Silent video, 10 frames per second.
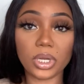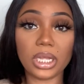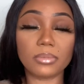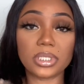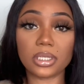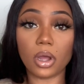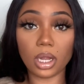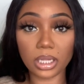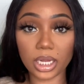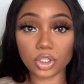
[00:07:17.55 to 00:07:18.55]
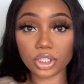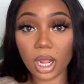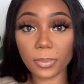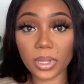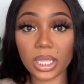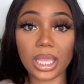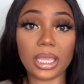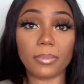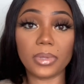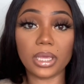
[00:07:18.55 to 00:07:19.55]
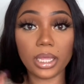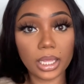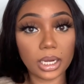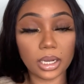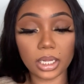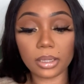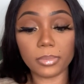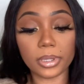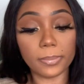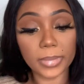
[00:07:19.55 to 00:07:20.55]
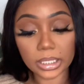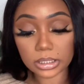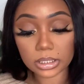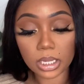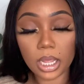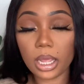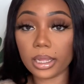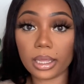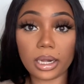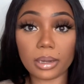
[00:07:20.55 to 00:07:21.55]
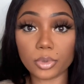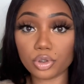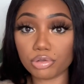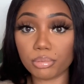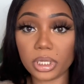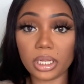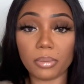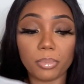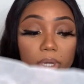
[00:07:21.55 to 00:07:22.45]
when it comes to online shopping, it can be a hit and it can be a miss. Again, I'm a true medium,